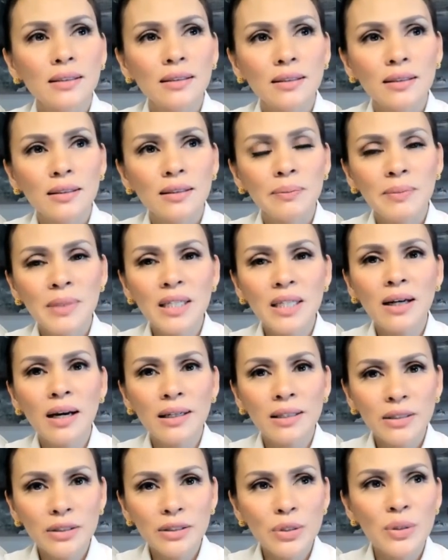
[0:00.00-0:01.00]
be
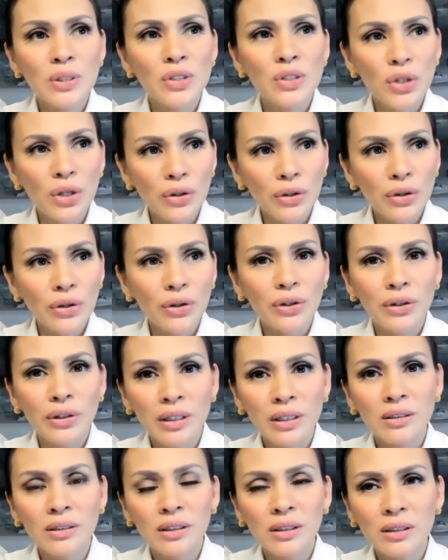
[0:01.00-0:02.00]
kinder to each other,
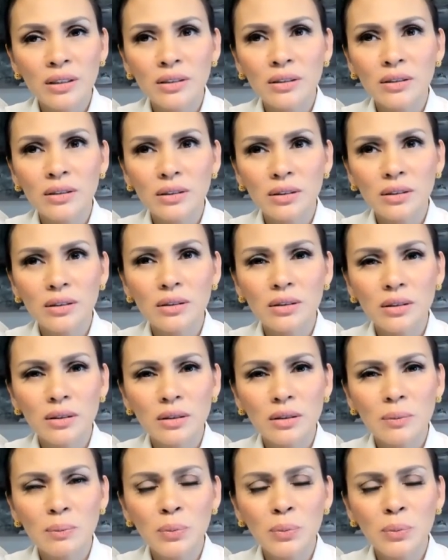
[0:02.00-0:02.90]
and put